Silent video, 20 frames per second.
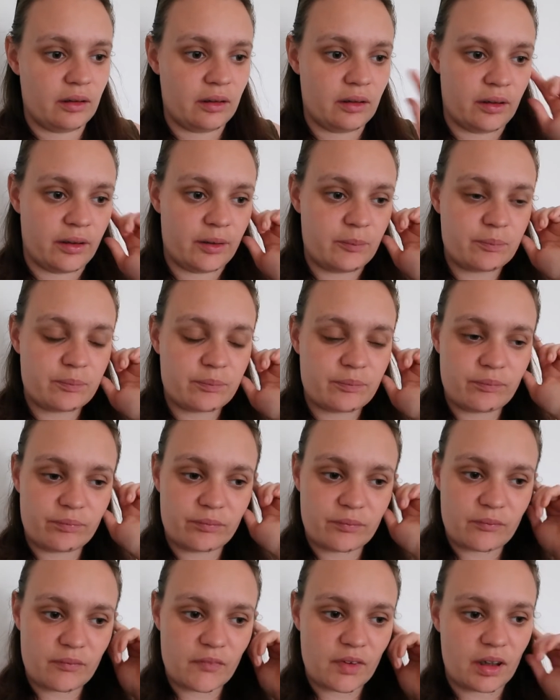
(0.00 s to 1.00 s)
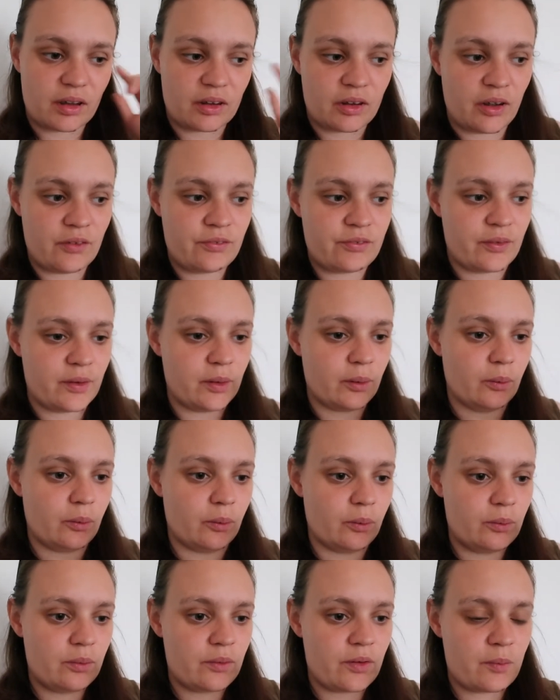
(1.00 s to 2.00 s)
Like, go through it
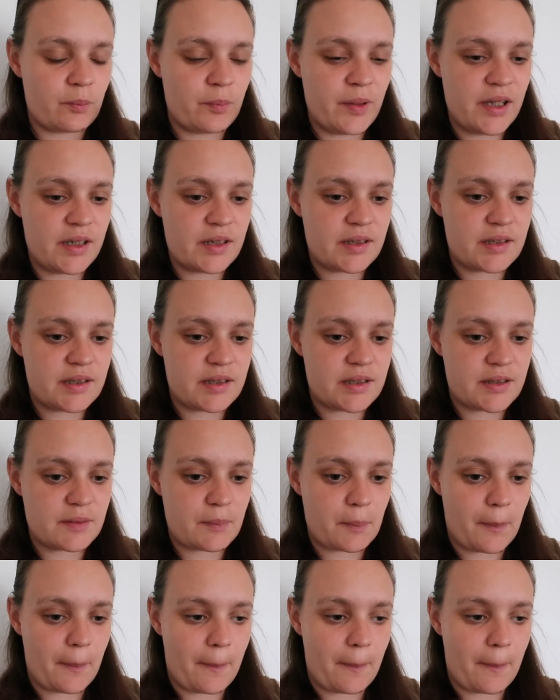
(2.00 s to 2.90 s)
all. The bits